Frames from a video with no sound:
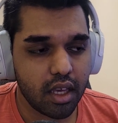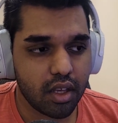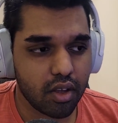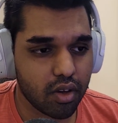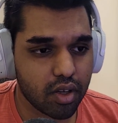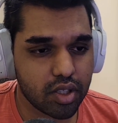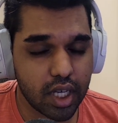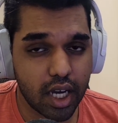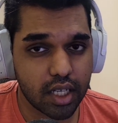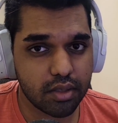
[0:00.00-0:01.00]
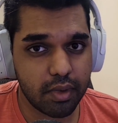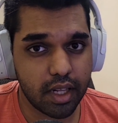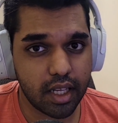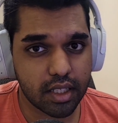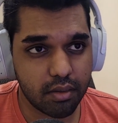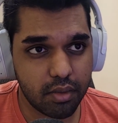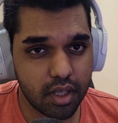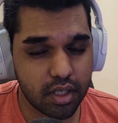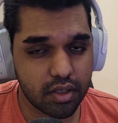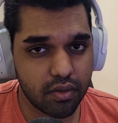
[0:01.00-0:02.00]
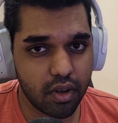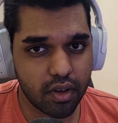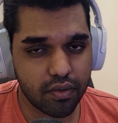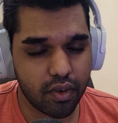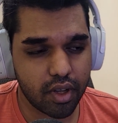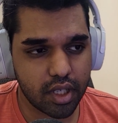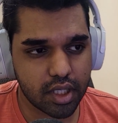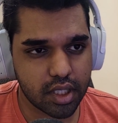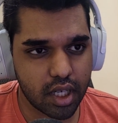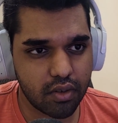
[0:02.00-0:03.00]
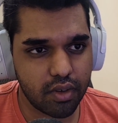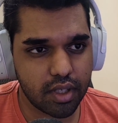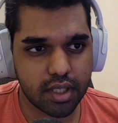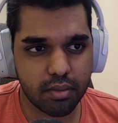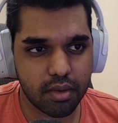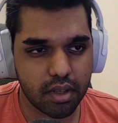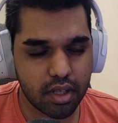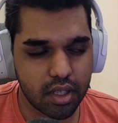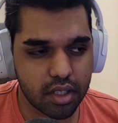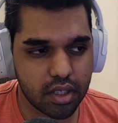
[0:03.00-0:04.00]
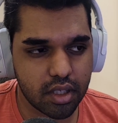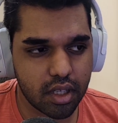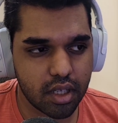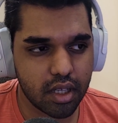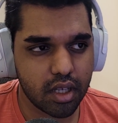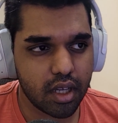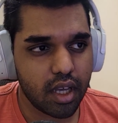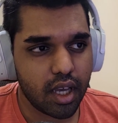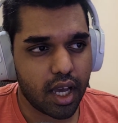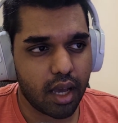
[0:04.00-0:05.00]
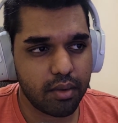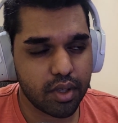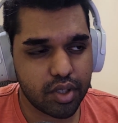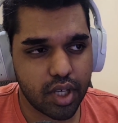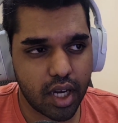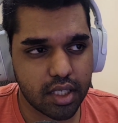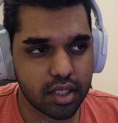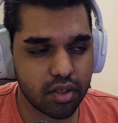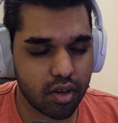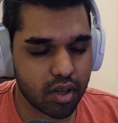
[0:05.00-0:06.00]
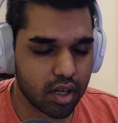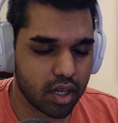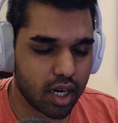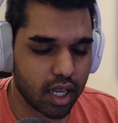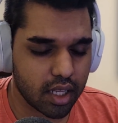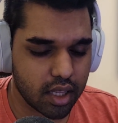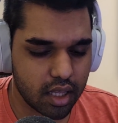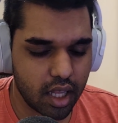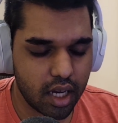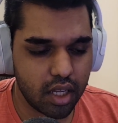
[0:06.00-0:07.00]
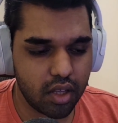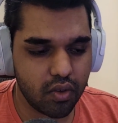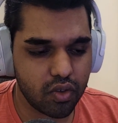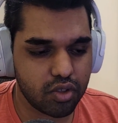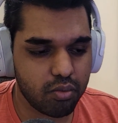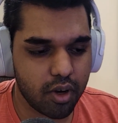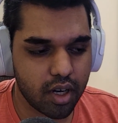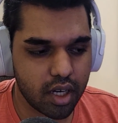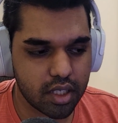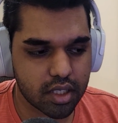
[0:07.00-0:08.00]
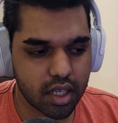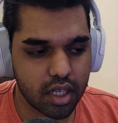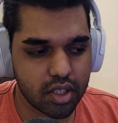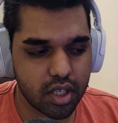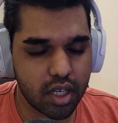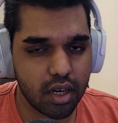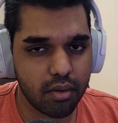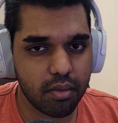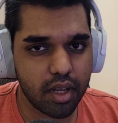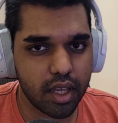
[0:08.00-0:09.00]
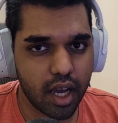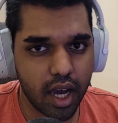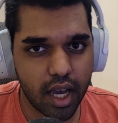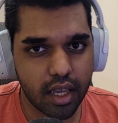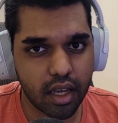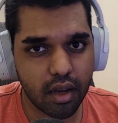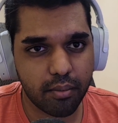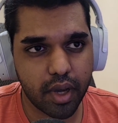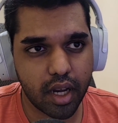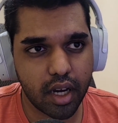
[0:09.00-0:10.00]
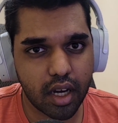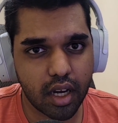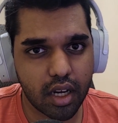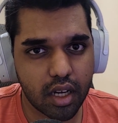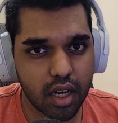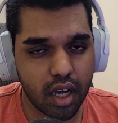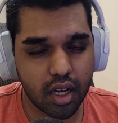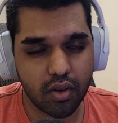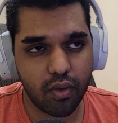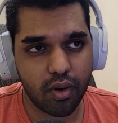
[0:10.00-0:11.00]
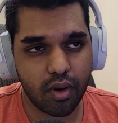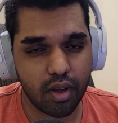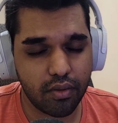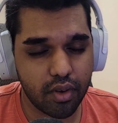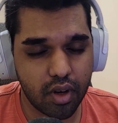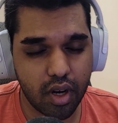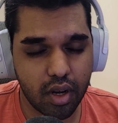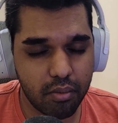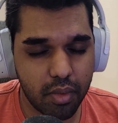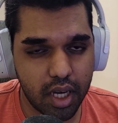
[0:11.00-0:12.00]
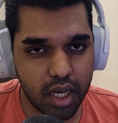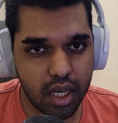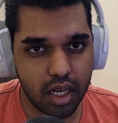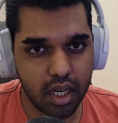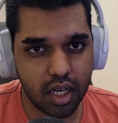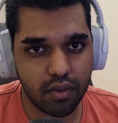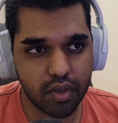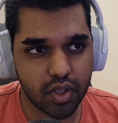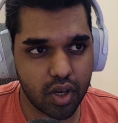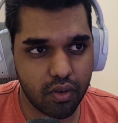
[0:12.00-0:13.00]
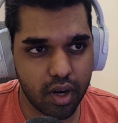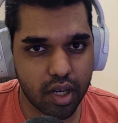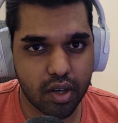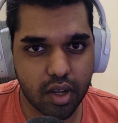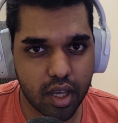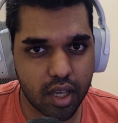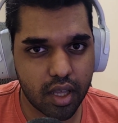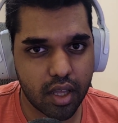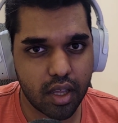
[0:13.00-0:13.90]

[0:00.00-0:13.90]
you're gonna charge millions and millions of dollars for it. It's unreasonable. That I mean, the charge is not like that huge, but it's considerably high comparing to if you're an individual creator. Okay,